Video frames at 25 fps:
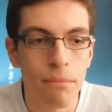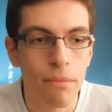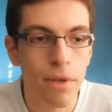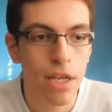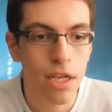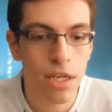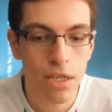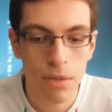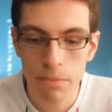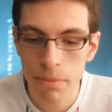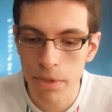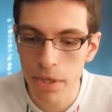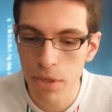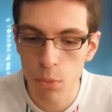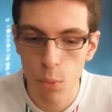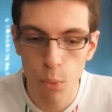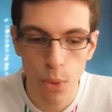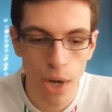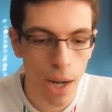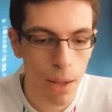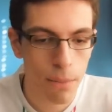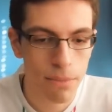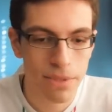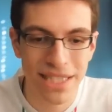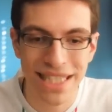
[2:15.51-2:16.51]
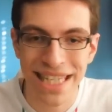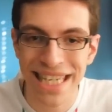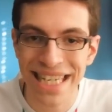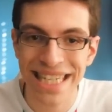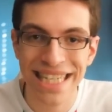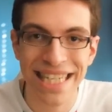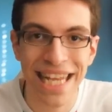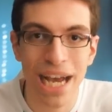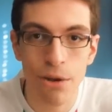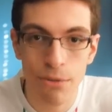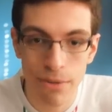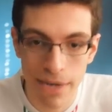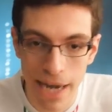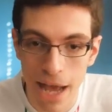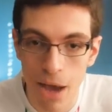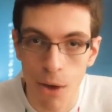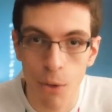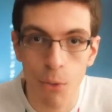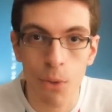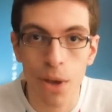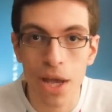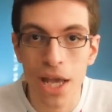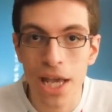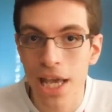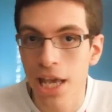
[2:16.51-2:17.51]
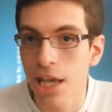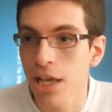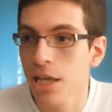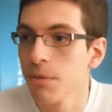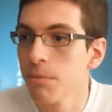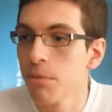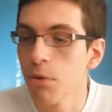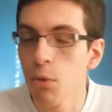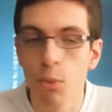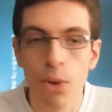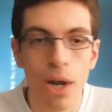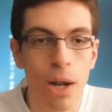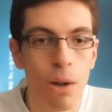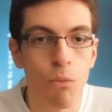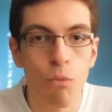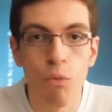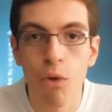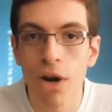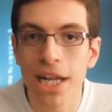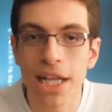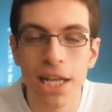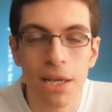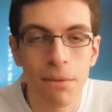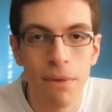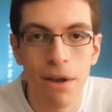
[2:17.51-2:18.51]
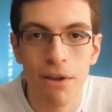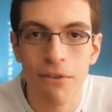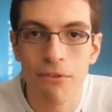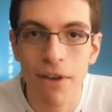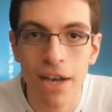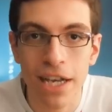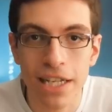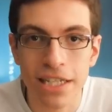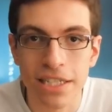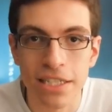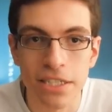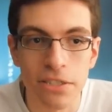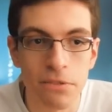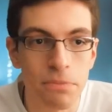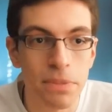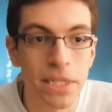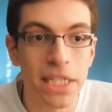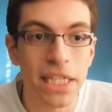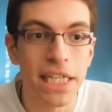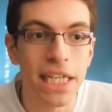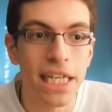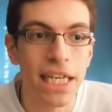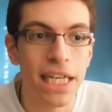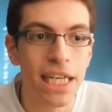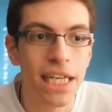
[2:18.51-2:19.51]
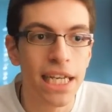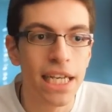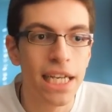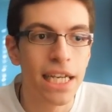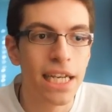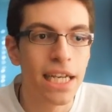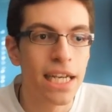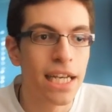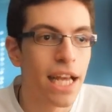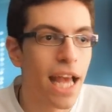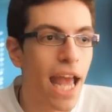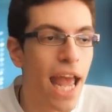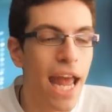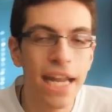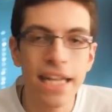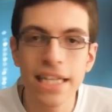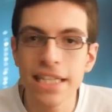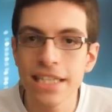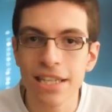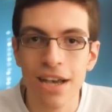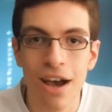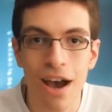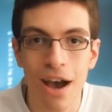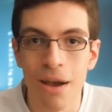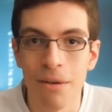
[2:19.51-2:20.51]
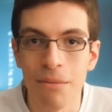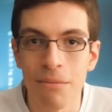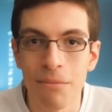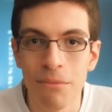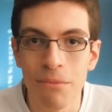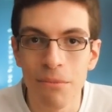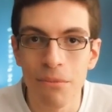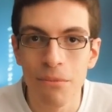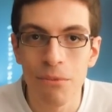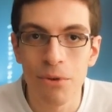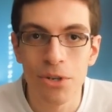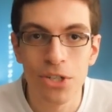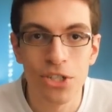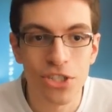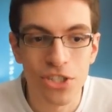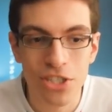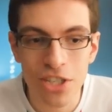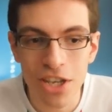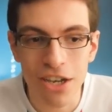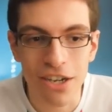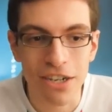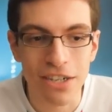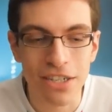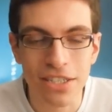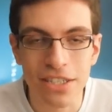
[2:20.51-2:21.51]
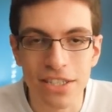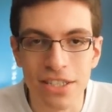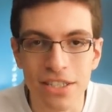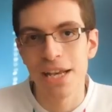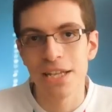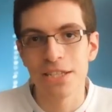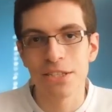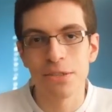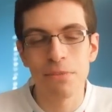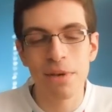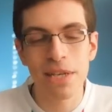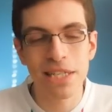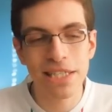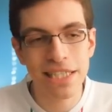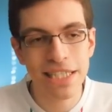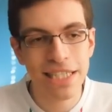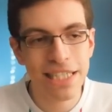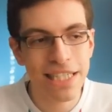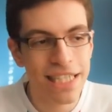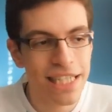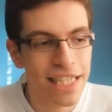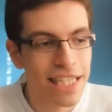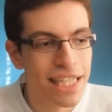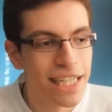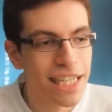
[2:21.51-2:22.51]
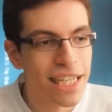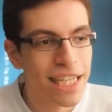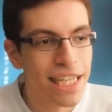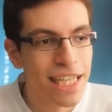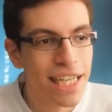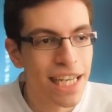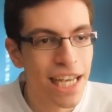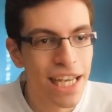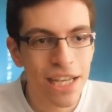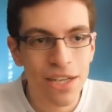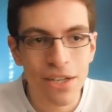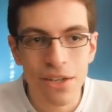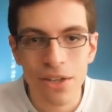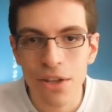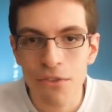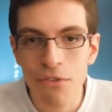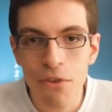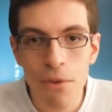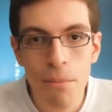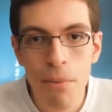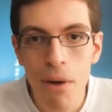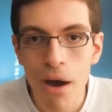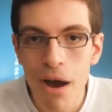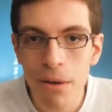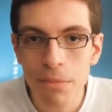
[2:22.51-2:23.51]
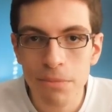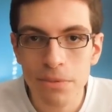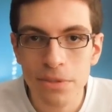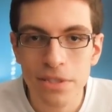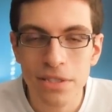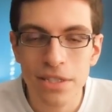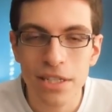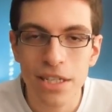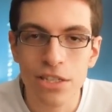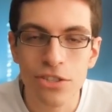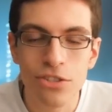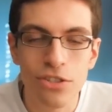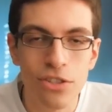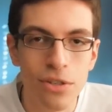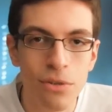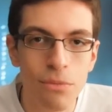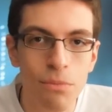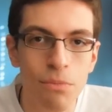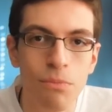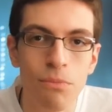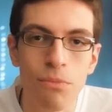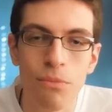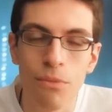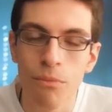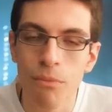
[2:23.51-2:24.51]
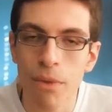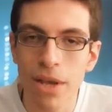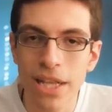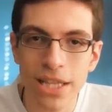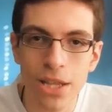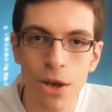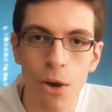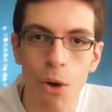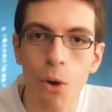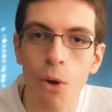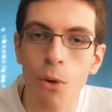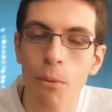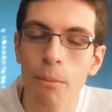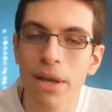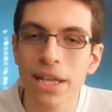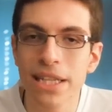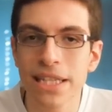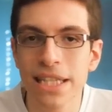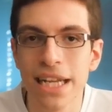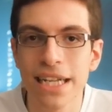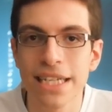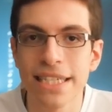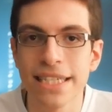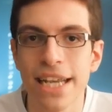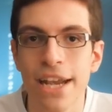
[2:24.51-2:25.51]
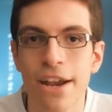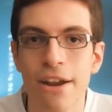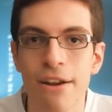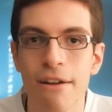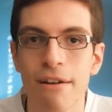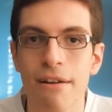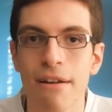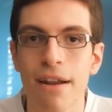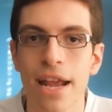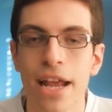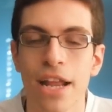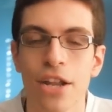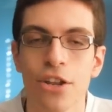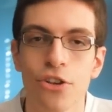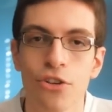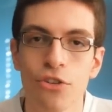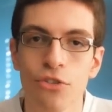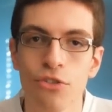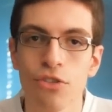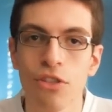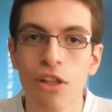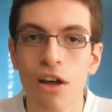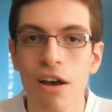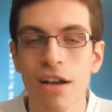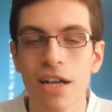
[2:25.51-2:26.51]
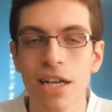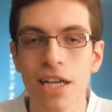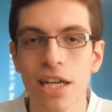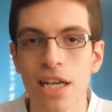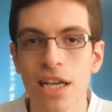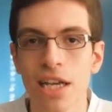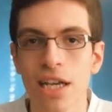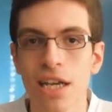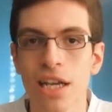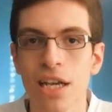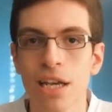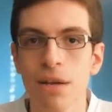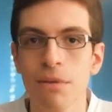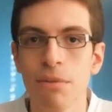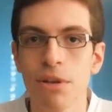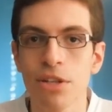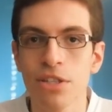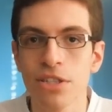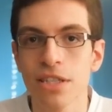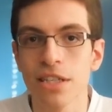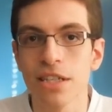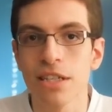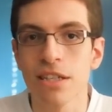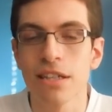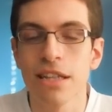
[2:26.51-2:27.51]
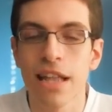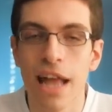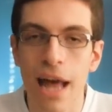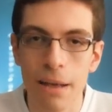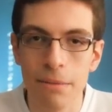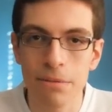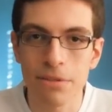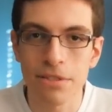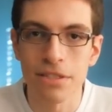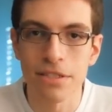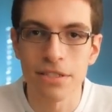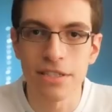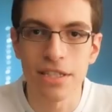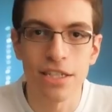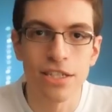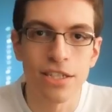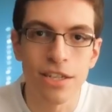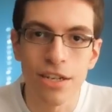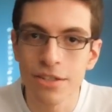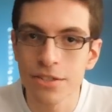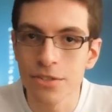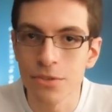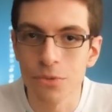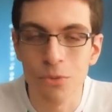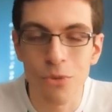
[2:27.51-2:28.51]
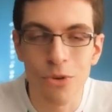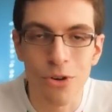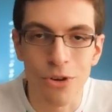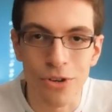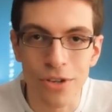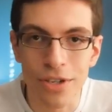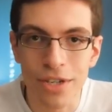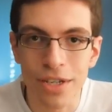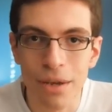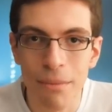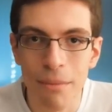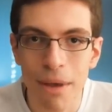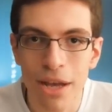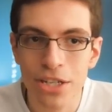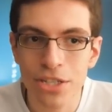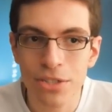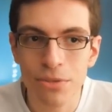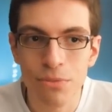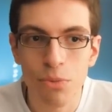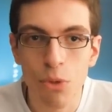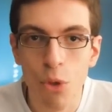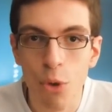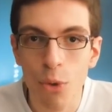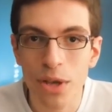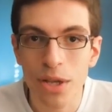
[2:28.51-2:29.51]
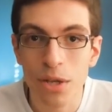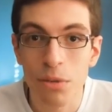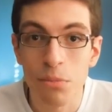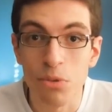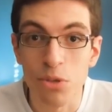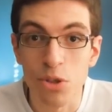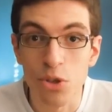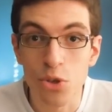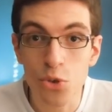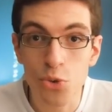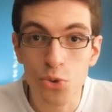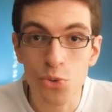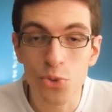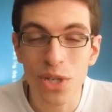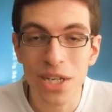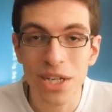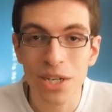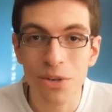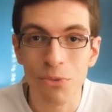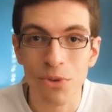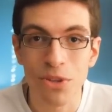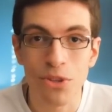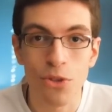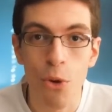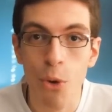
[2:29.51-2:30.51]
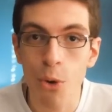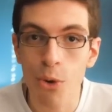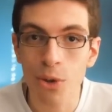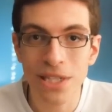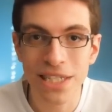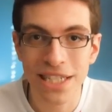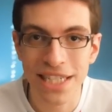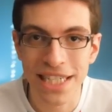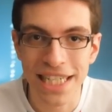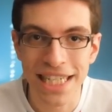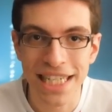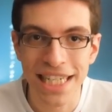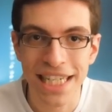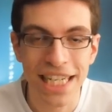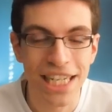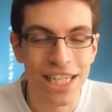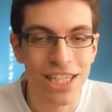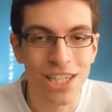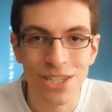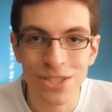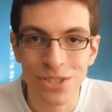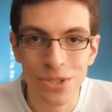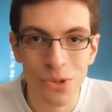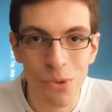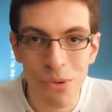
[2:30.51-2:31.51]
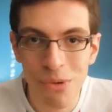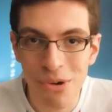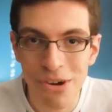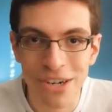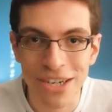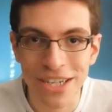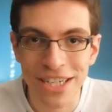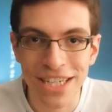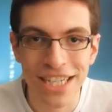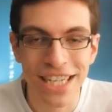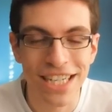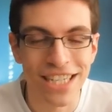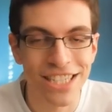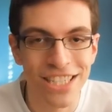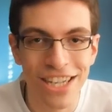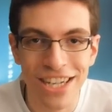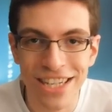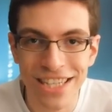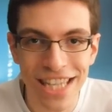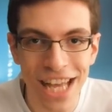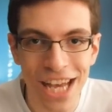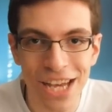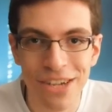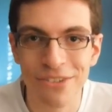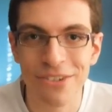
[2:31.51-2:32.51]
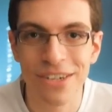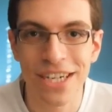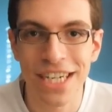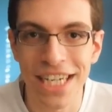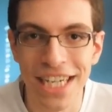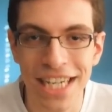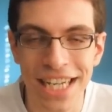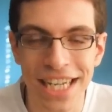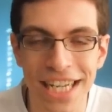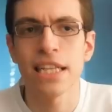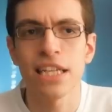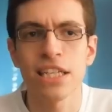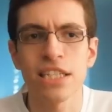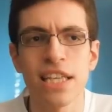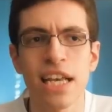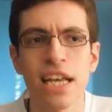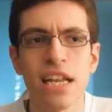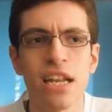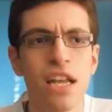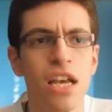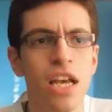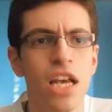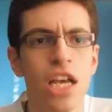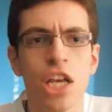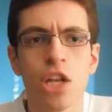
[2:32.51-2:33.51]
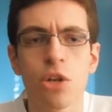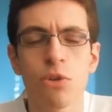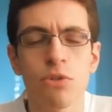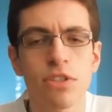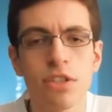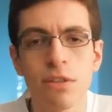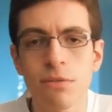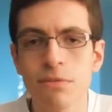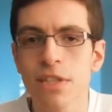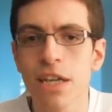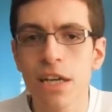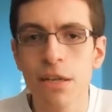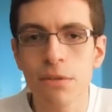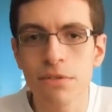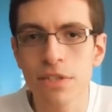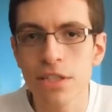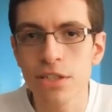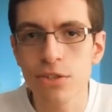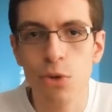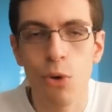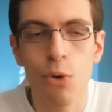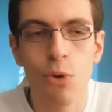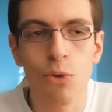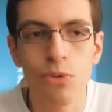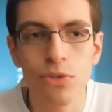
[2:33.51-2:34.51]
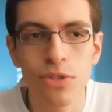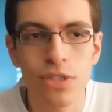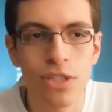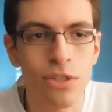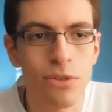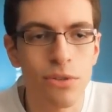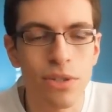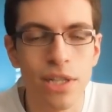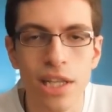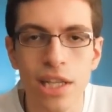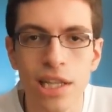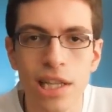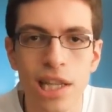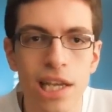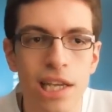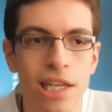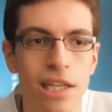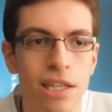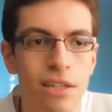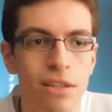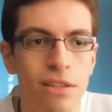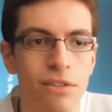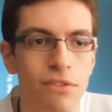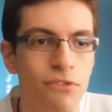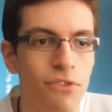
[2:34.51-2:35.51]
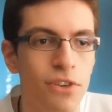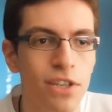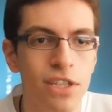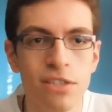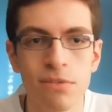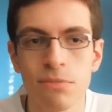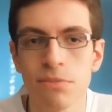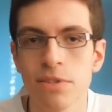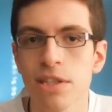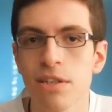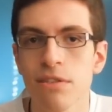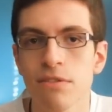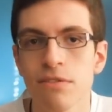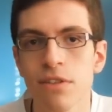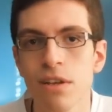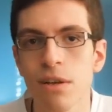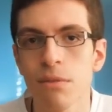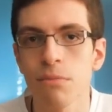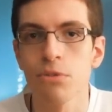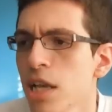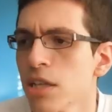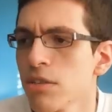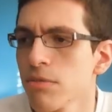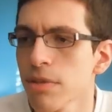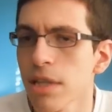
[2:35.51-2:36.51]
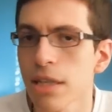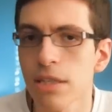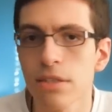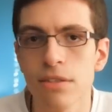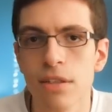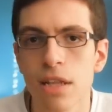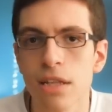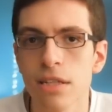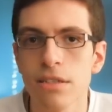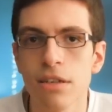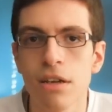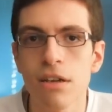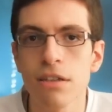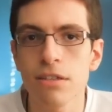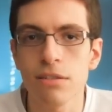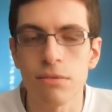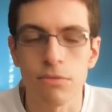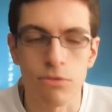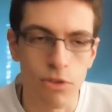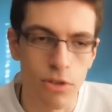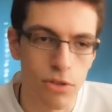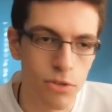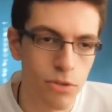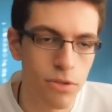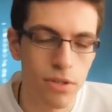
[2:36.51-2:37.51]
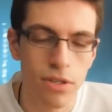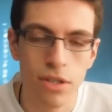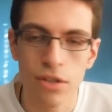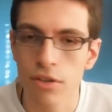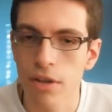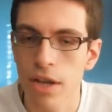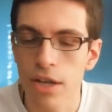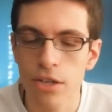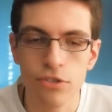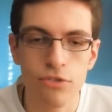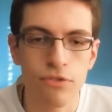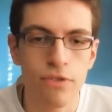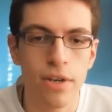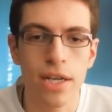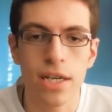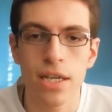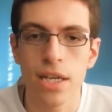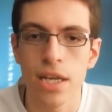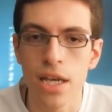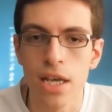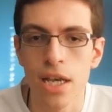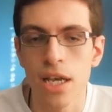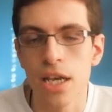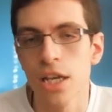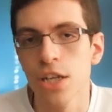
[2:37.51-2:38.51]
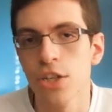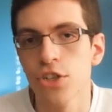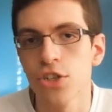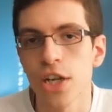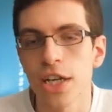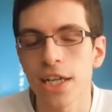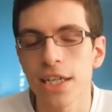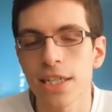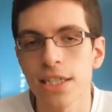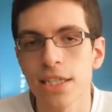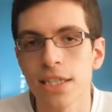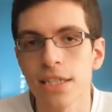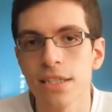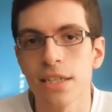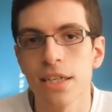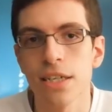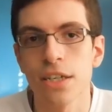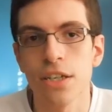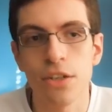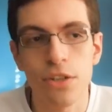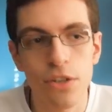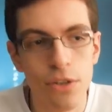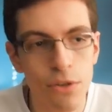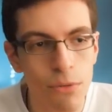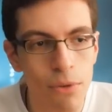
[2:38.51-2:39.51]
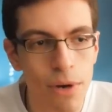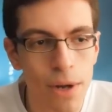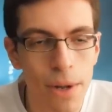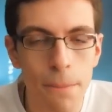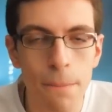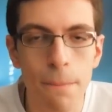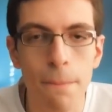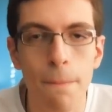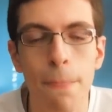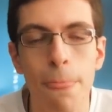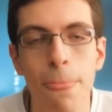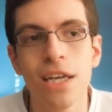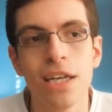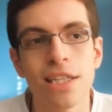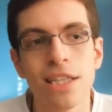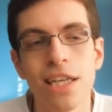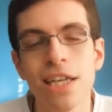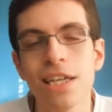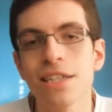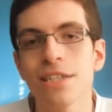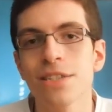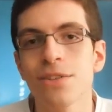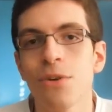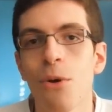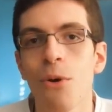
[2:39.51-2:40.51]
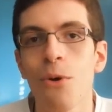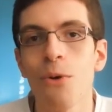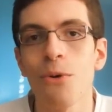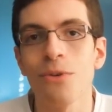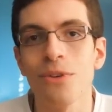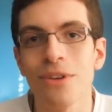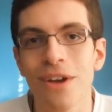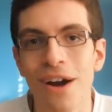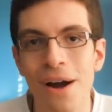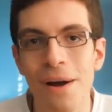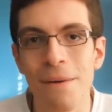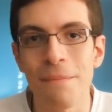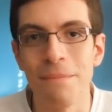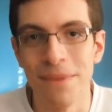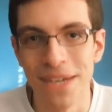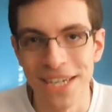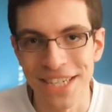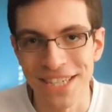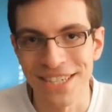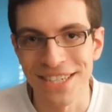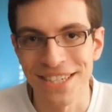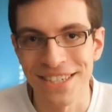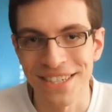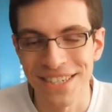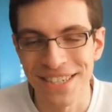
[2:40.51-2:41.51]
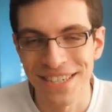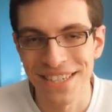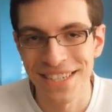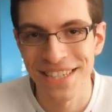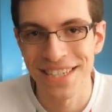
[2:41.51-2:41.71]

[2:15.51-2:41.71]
It could be when I'm sitting down now. It could be when I'm running at my fastest speed. Anytime, which sucks. So basically, if it pops, it's gonna make that hole, make that tear, and your lung basically collapses. It doesn't work. Imagine blowing a balloon with a hole in it. It doesn't work. It's not that great. And they said, you know, sometimes these holes, you know, they fix themselves up. So that's awesome. So I do another x-ray. He checks it. He's like, you know what? This hole got bigger.